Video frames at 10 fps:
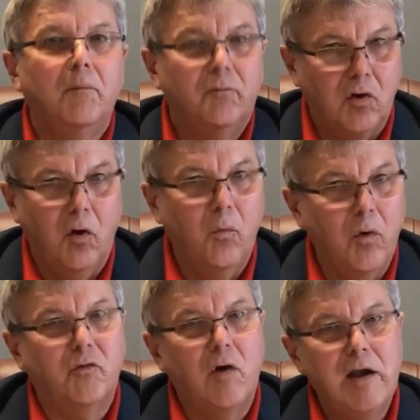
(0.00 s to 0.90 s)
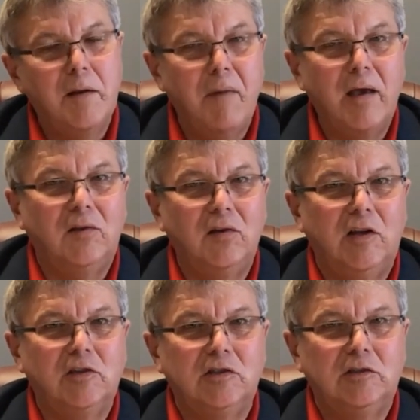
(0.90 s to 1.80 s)
So we're trying to make
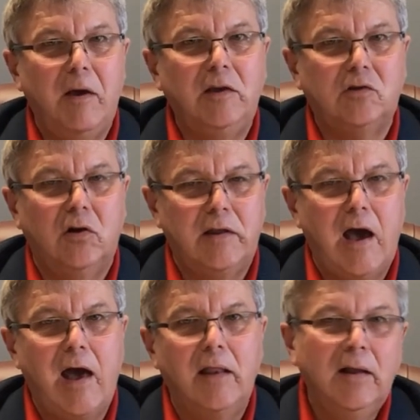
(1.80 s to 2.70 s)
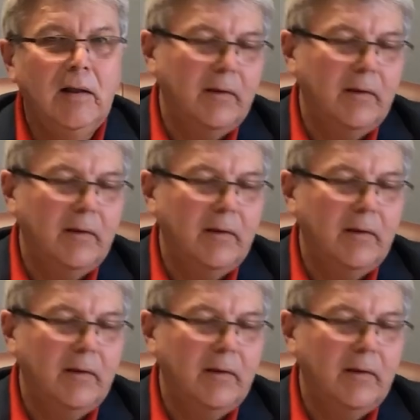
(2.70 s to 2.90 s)
decisions based on that.